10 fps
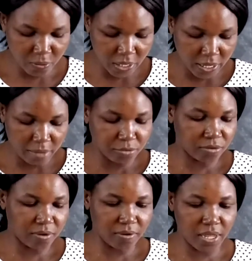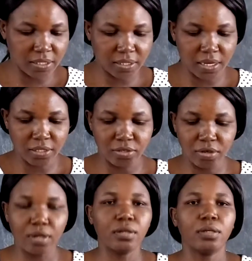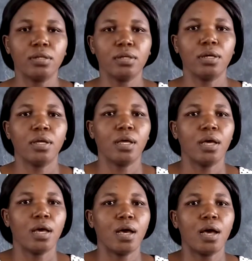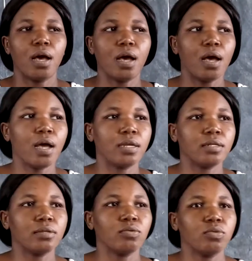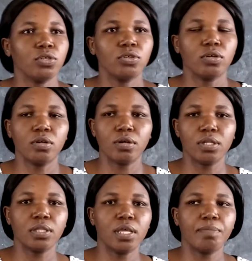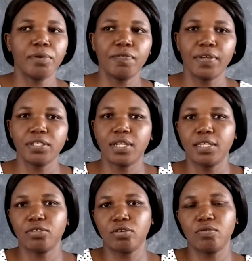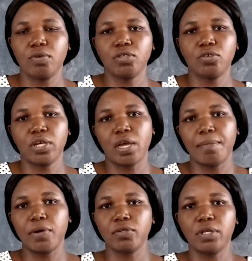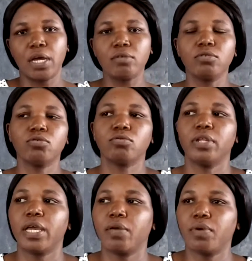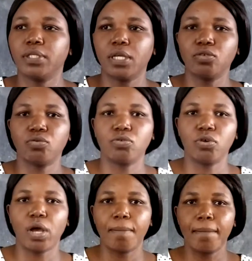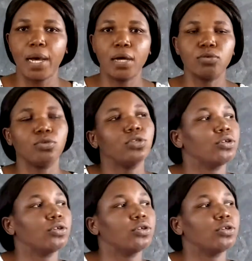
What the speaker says: Welcome to today's lesson. And in the previous lesson we were talking about nouns. Today I want us to talk about